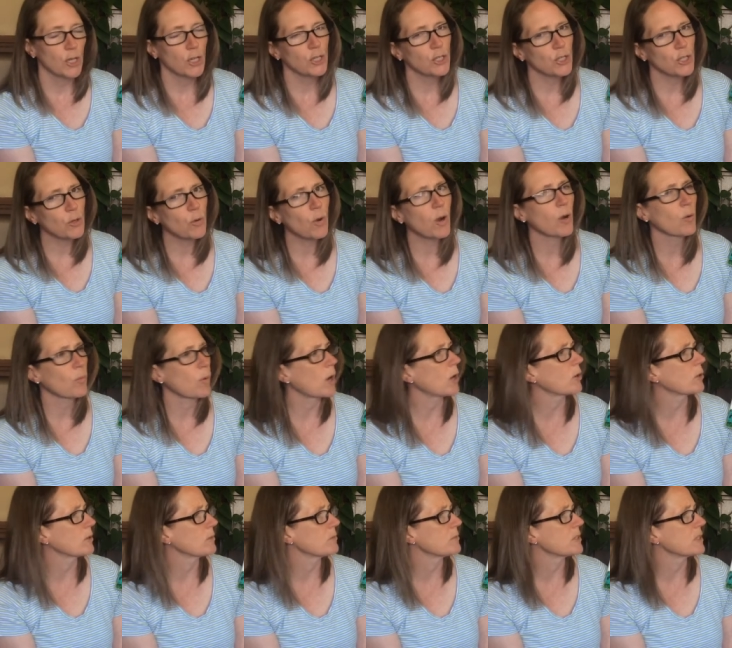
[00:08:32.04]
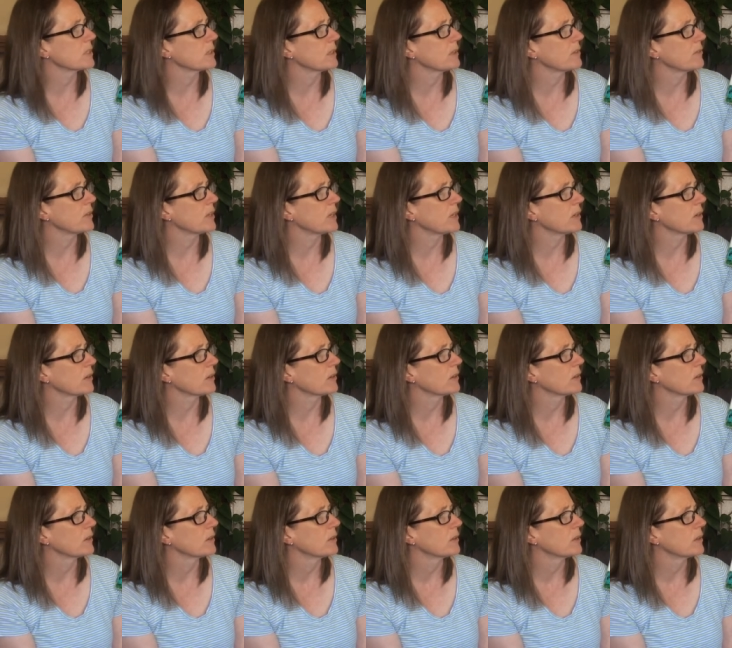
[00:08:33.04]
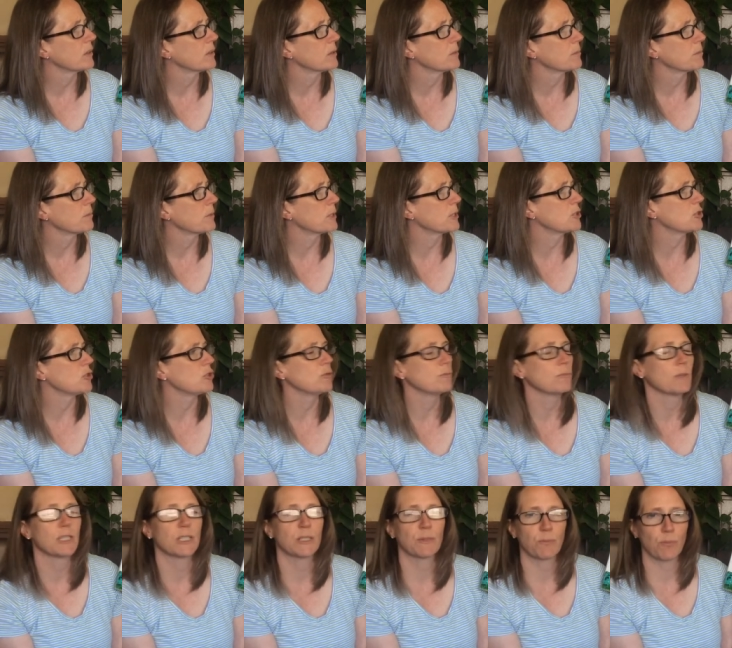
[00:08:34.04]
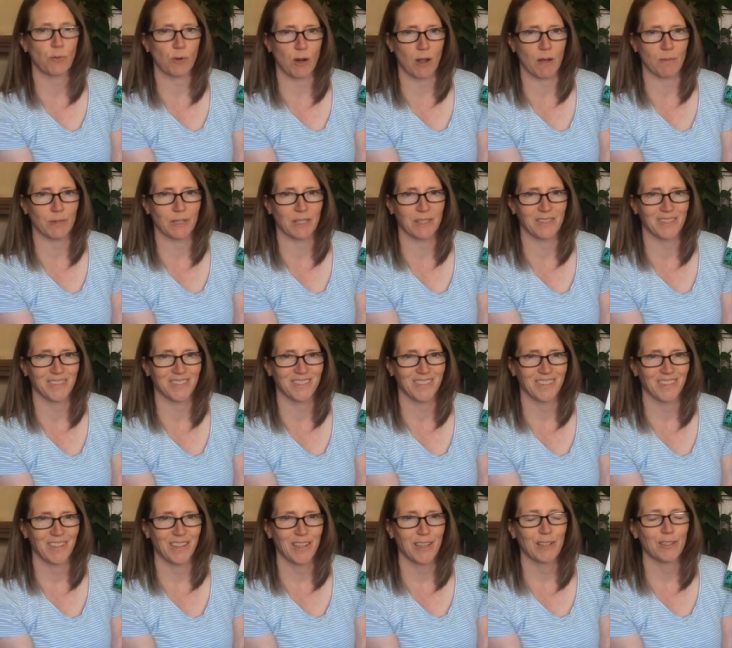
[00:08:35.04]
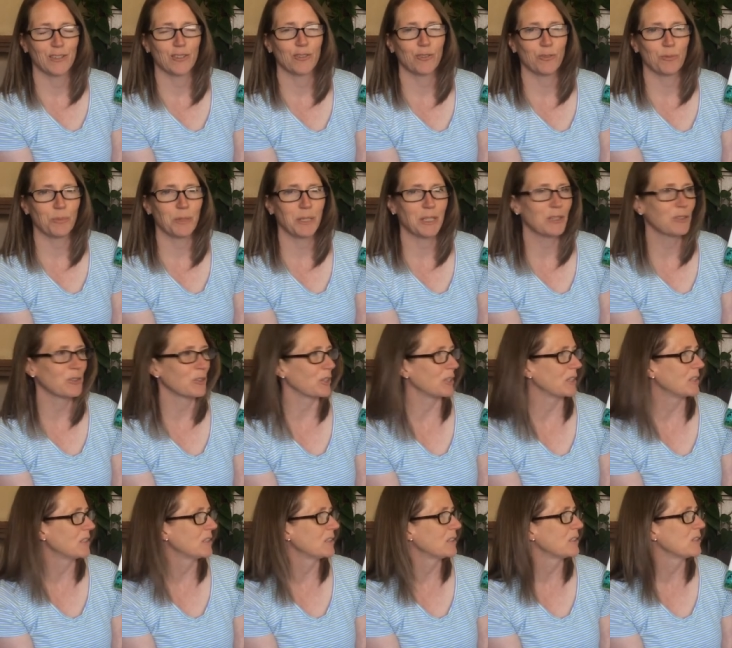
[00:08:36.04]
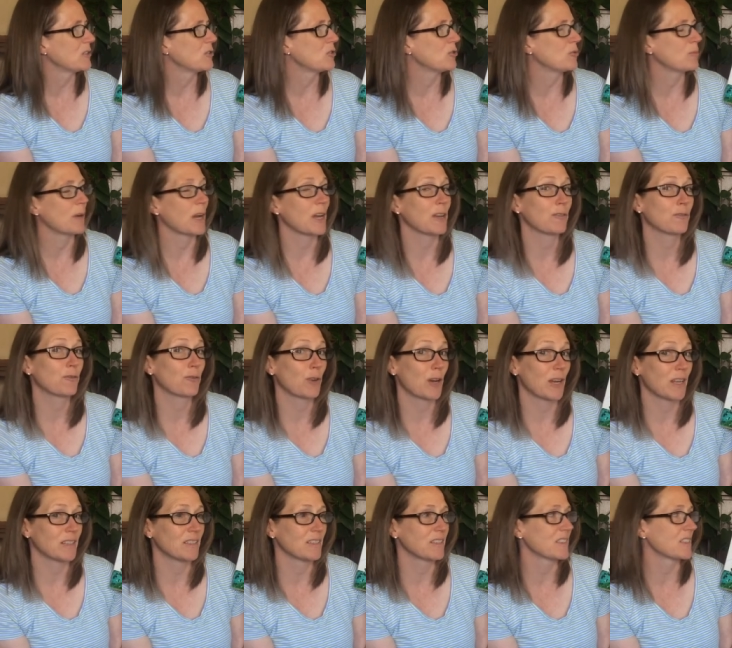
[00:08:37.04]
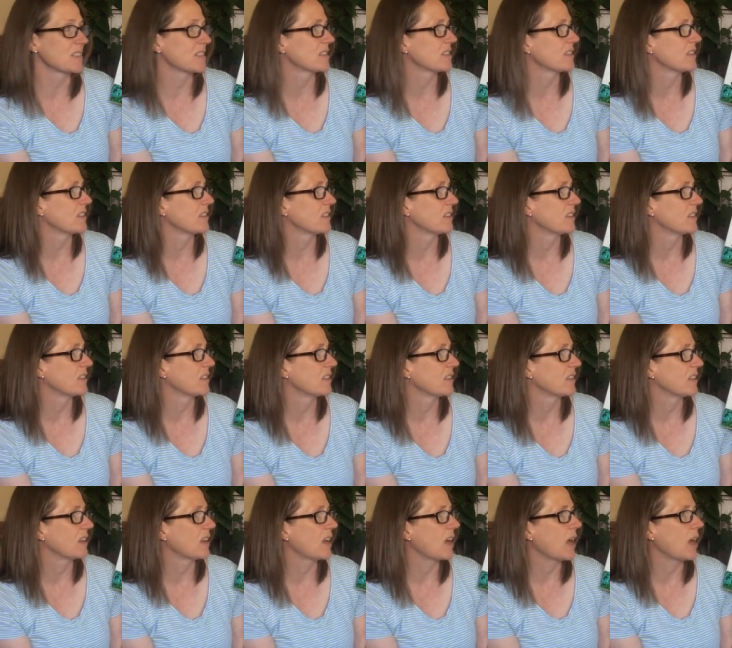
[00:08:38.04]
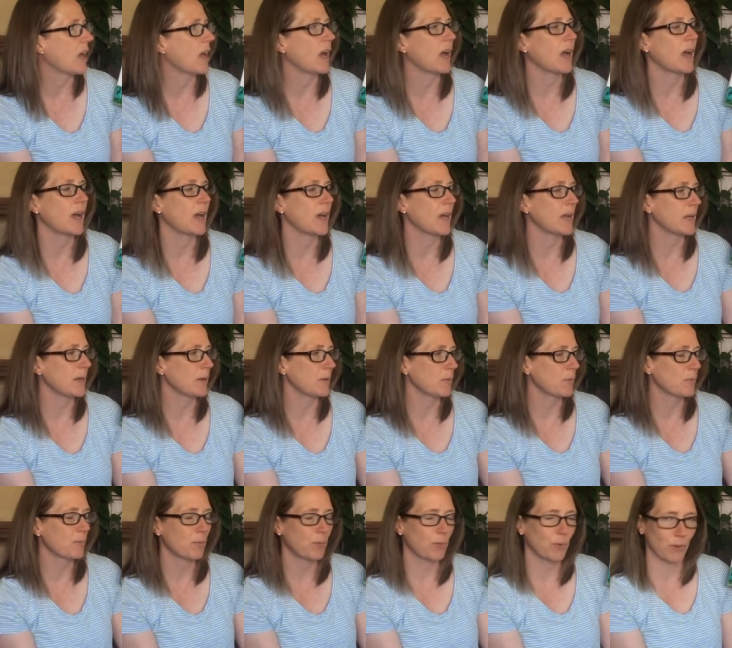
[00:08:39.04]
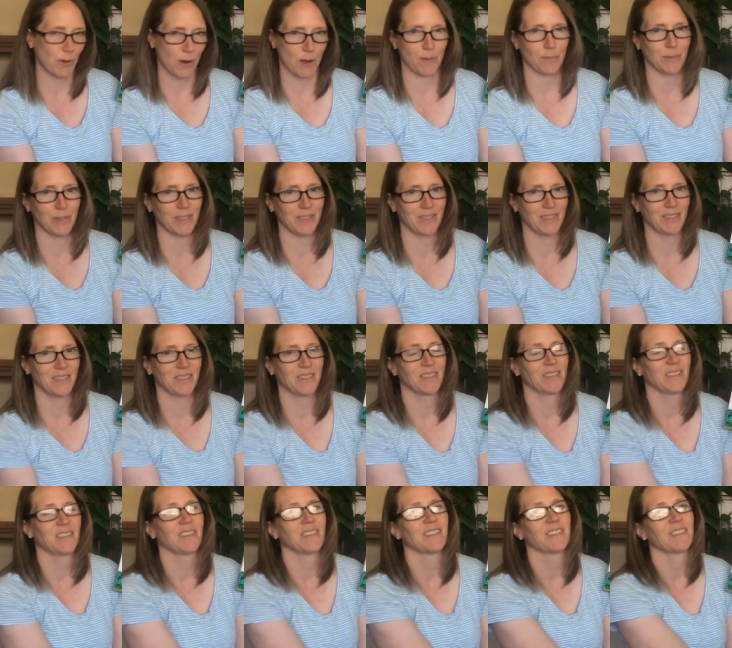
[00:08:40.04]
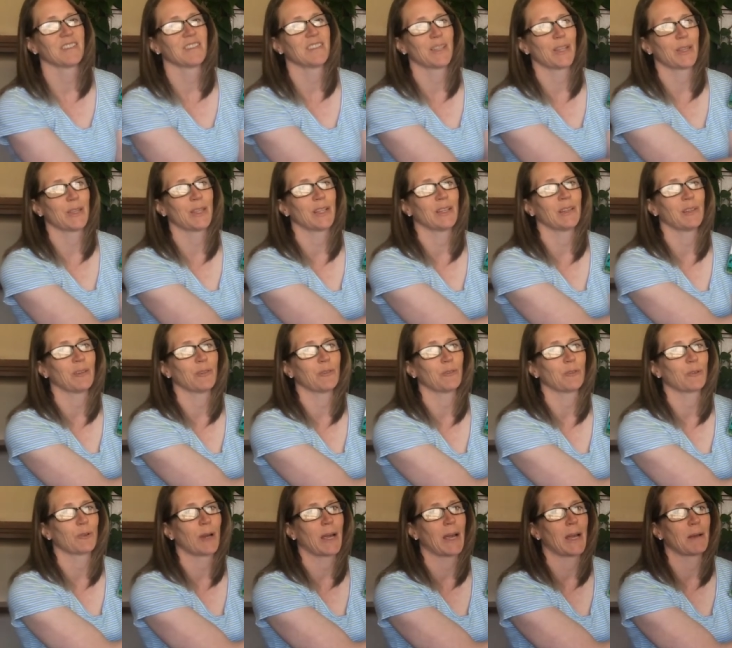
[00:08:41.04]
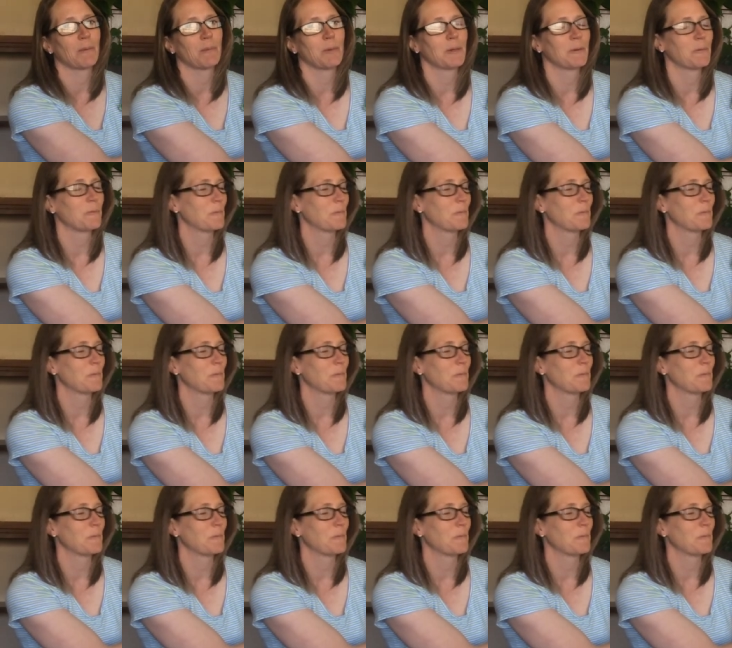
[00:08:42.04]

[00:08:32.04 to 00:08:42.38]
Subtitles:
You are welcome to live here, but you must promise to be good to my friends. I promise, said the little crab.